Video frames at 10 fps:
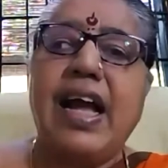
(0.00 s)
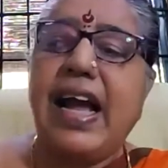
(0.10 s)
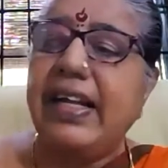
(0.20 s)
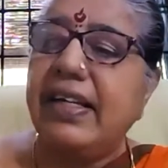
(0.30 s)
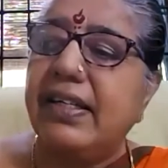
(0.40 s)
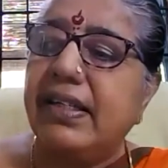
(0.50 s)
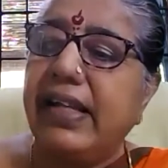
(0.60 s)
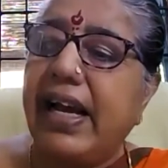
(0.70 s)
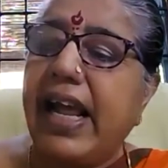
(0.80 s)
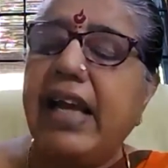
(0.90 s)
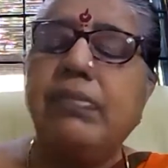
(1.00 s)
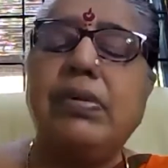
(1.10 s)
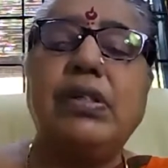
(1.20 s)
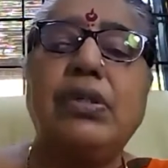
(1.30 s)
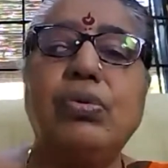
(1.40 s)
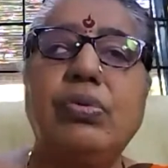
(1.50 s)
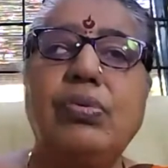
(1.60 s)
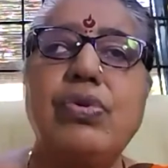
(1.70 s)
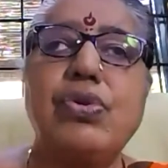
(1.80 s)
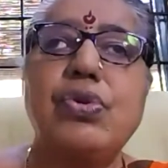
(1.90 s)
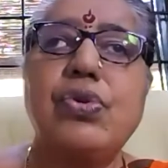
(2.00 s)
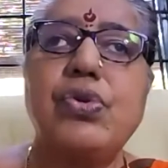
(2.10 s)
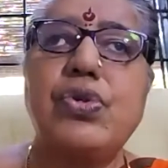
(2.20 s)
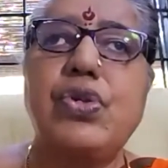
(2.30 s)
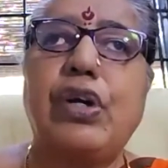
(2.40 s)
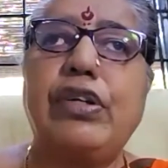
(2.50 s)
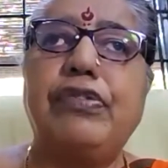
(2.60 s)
and they are able to sort